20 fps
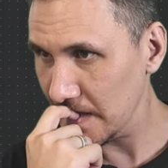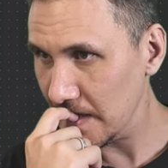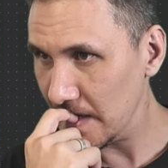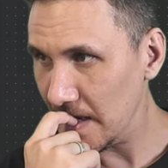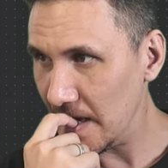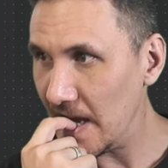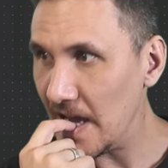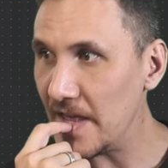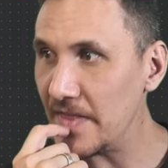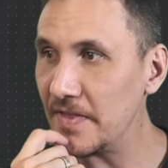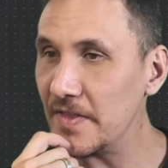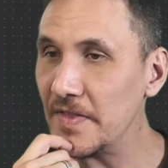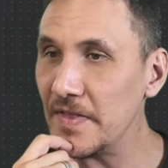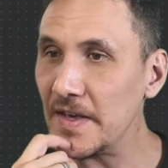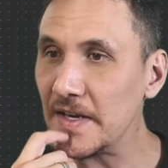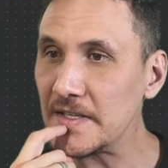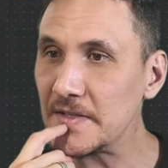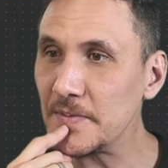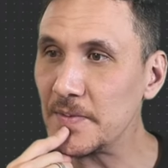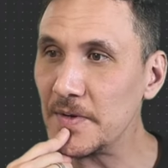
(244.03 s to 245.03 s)
and the
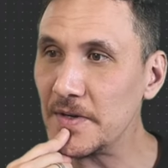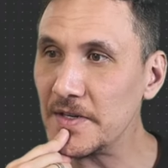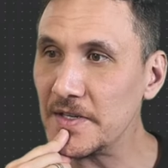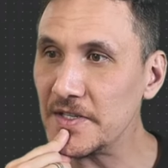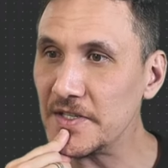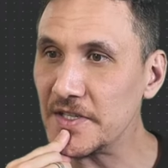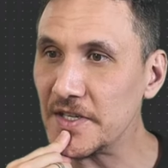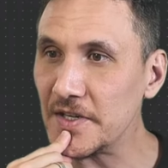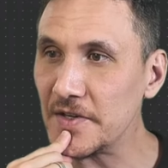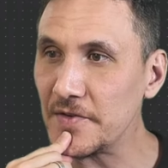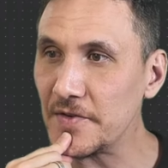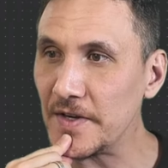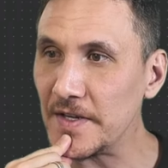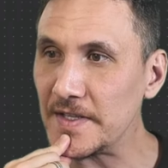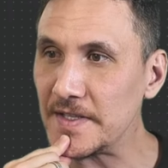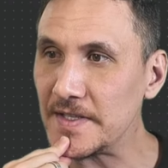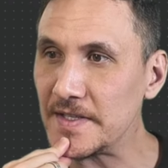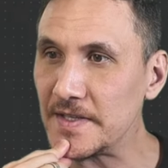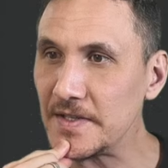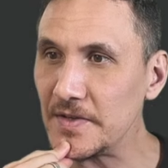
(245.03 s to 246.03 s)
next one
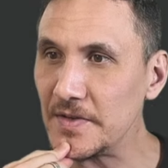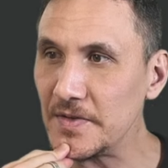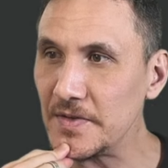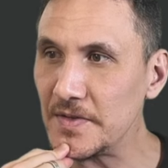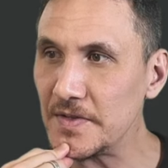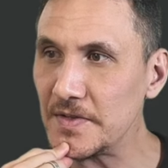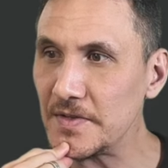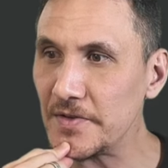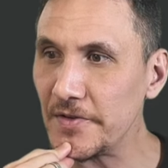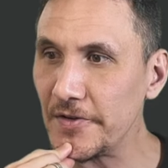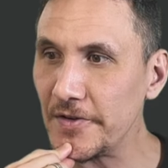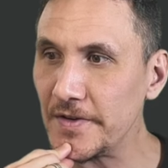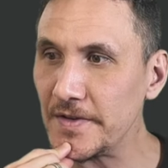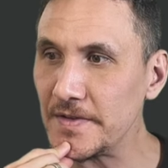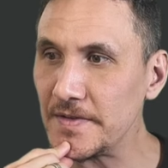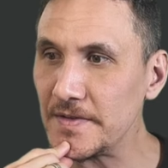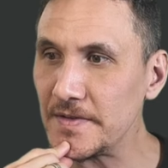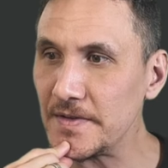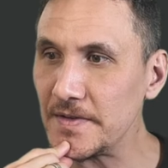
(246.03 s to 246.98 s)
generates user stories.